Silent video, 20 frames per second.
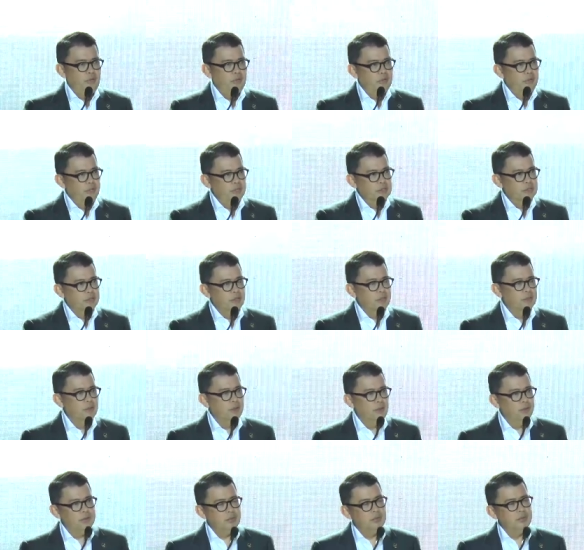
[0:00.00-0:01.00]
you increase their
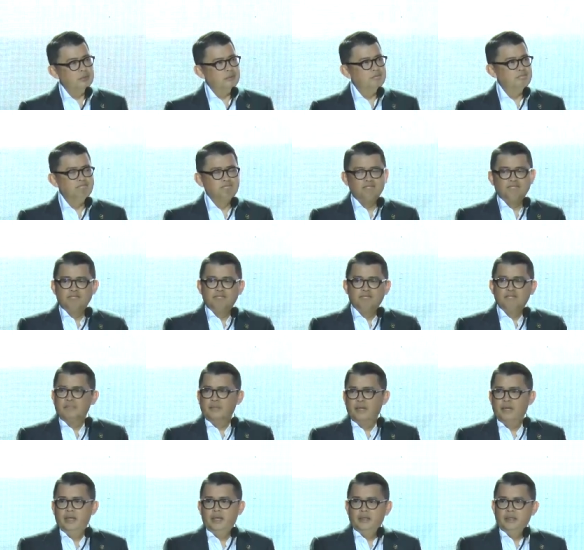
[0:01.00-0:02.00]
growth,
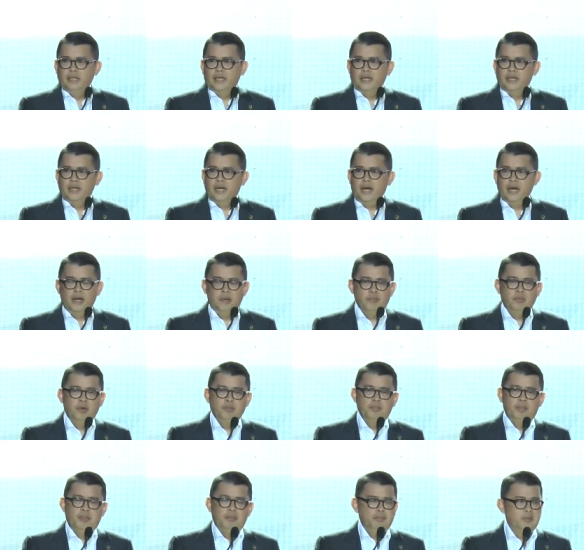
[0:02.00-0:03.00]
they can hire
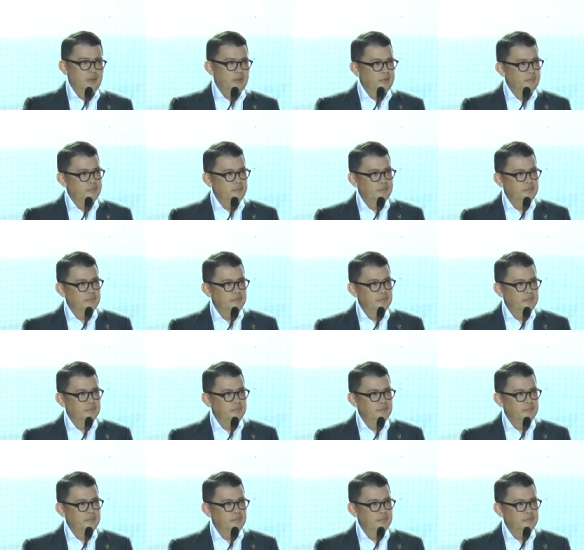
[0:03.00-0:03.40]
more people.